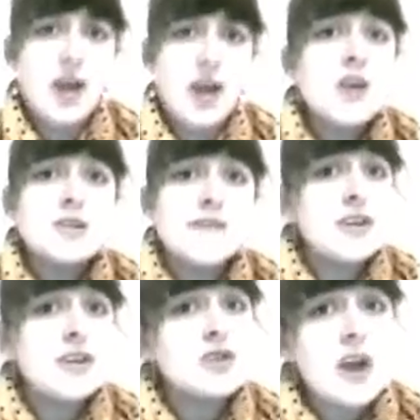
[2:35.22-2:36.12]
So if you
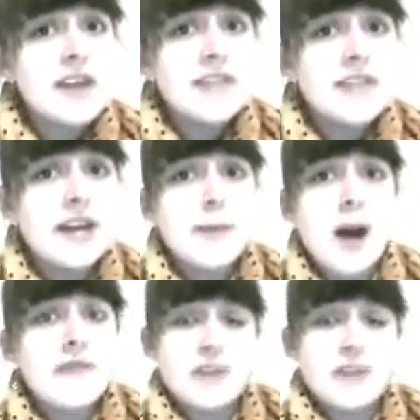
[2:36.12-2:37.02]
try and think about a
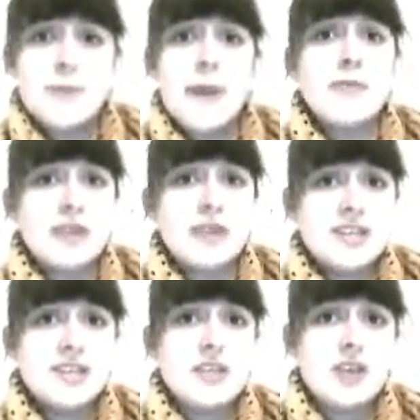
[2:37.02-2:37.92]
few memories,
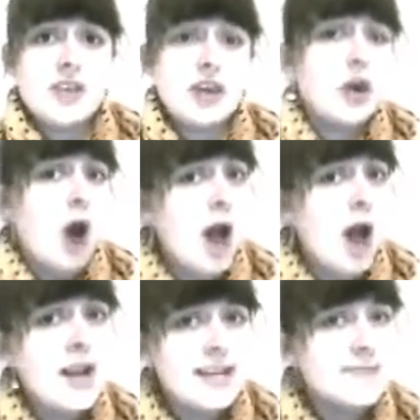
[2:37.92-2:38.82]
that your
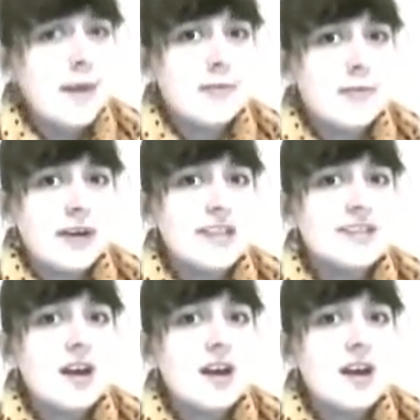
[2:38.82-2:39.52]
earliest memories,